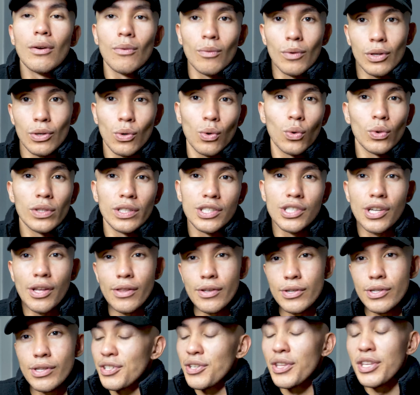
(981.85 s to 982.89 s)
We're gonna hold each
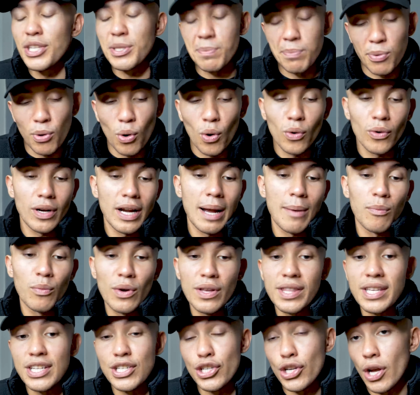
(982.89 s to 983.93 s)
other to this program
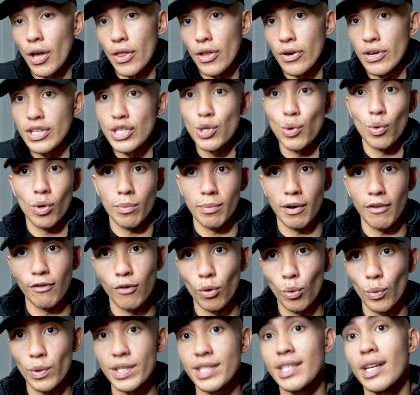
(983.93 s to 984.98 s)
with each other until we're about
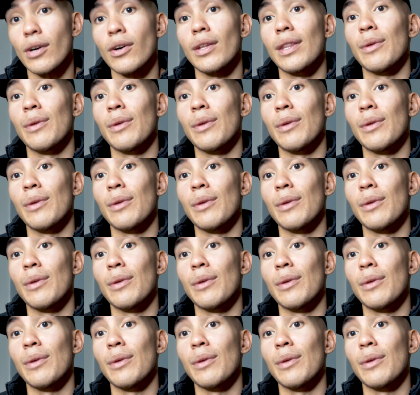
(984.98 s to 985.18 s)
4 weeks out,